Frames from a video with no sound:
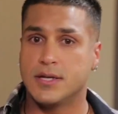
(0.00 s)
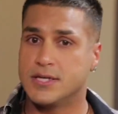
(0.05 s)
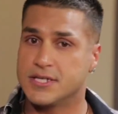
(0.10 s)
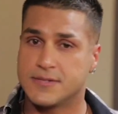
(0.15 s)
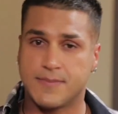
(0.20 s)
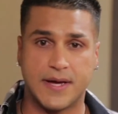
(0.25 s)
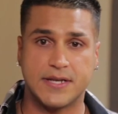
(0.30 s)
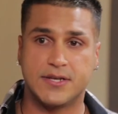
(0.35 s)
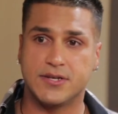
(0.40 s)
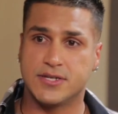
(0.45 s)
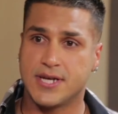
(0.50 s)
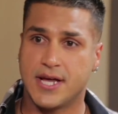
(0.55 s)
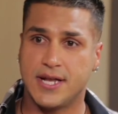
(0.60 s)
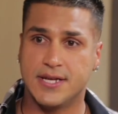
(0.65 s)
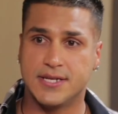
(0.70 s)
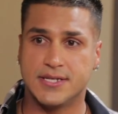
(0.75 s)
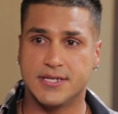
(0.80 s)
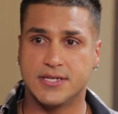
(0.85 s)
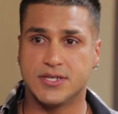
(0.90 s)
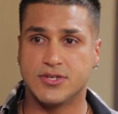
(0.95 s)
Despite your
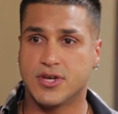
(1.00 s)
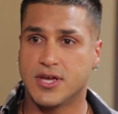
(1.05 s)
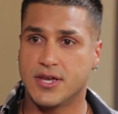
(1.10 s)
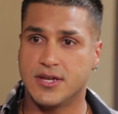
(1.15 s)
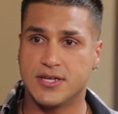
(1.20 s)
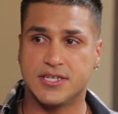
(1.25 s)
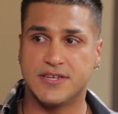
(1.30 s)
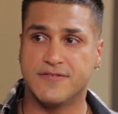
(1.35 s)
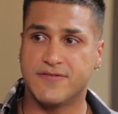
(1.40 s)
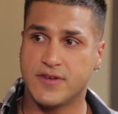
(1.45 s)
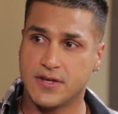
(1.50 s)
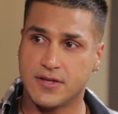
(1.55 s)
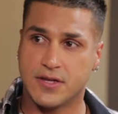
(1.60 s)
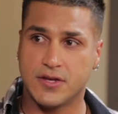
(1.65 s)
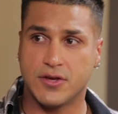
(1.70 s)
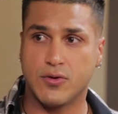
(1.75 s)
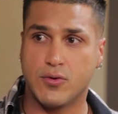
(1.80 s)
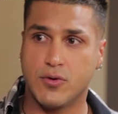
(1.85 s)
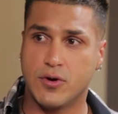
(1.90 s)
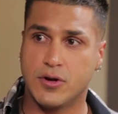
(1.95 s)
challenges, you can achieve
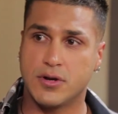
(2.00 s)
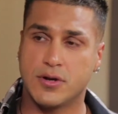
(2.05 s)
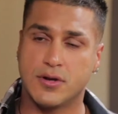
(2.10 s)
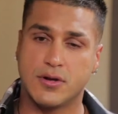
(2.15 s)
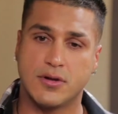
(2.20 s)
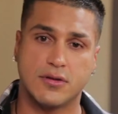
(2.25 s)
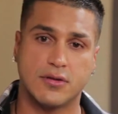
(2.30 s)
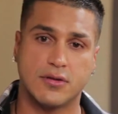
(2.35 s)
anything you want.